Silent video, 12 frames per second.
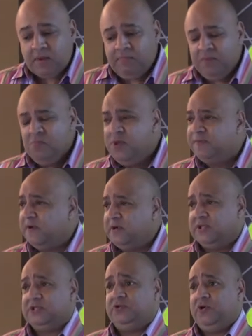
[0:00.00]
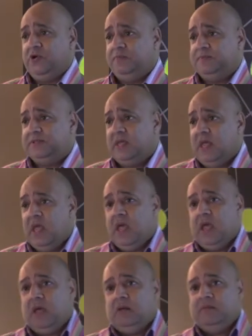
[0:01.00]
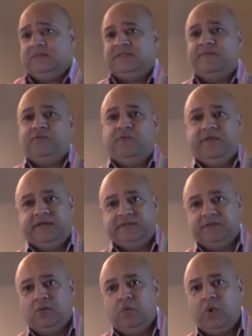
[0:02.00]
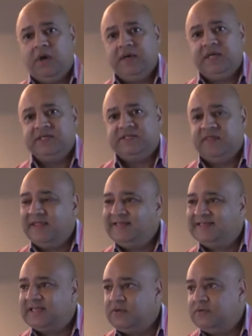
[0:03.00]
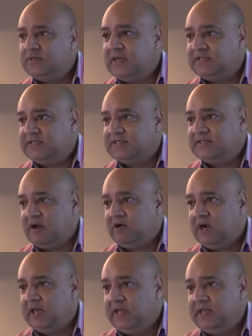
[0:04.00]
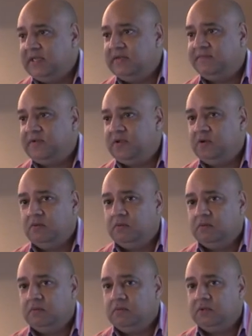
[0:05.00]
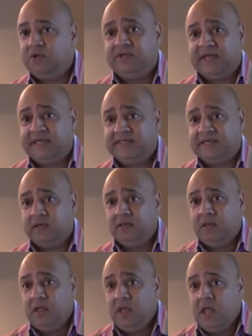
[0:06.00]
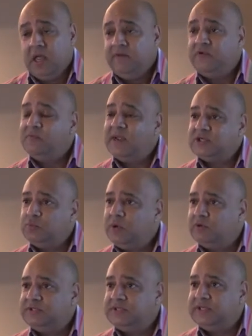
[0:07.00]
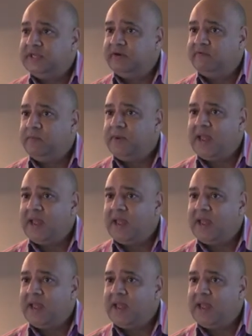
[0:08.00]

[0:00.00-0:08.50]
Problem with focus groups, several things. One is that they don't necessarily give you good data. If you imagine we're all sitting in a room